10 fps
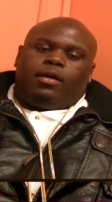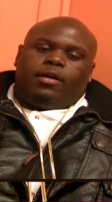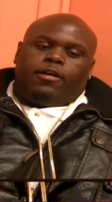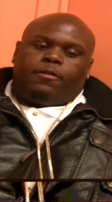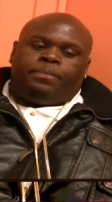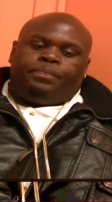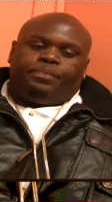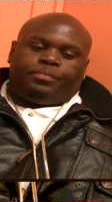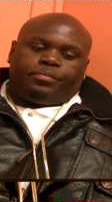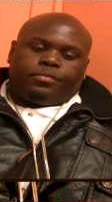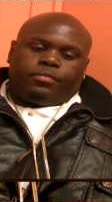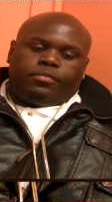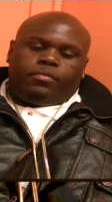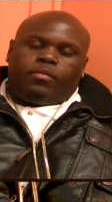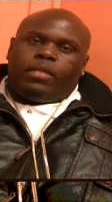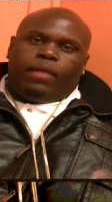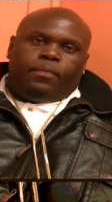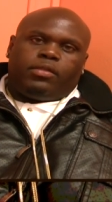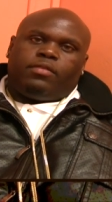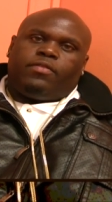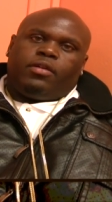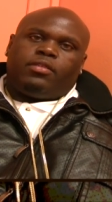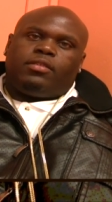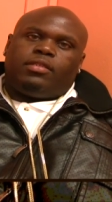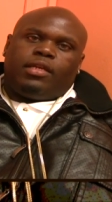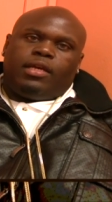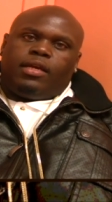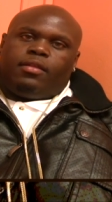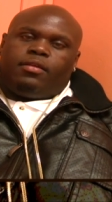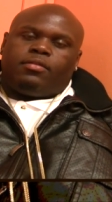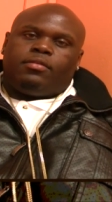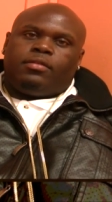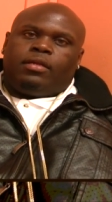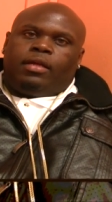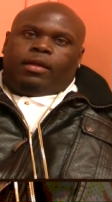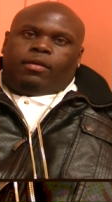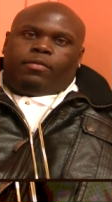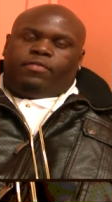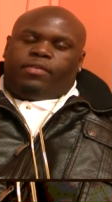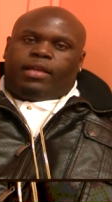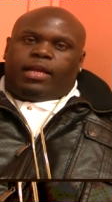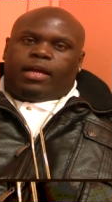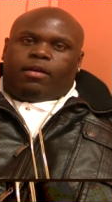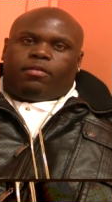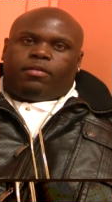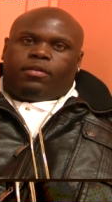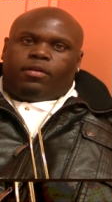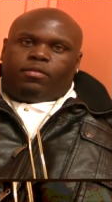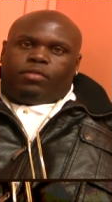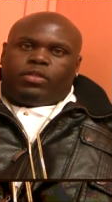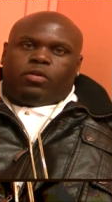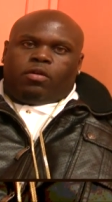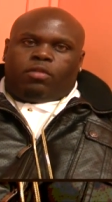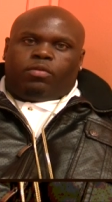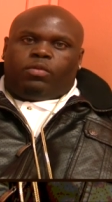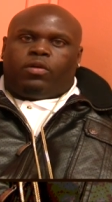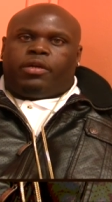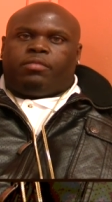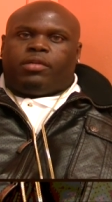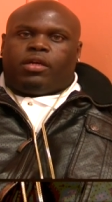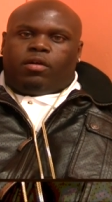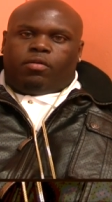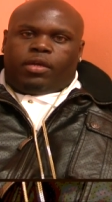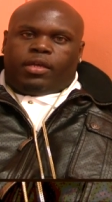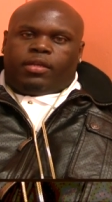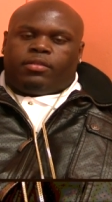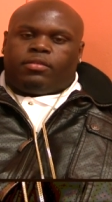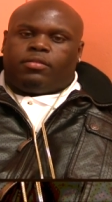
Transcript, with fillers: Um, I put the verses together, we figured out, you know, which order we wanted them to go in,